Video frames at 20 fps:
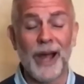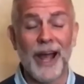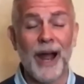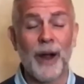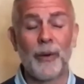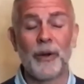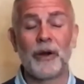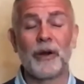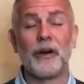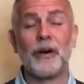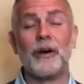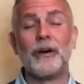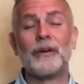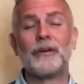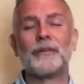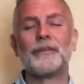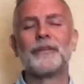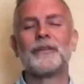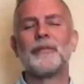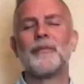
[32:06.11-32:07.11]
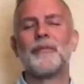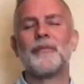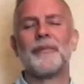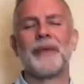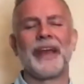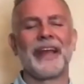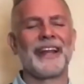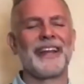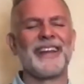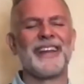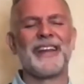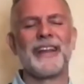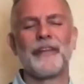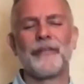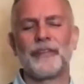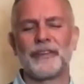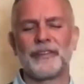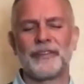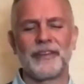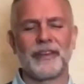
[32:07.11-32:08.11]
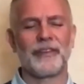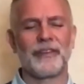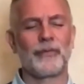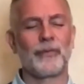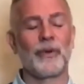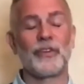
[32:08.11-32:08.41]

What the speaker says: our own magnificence,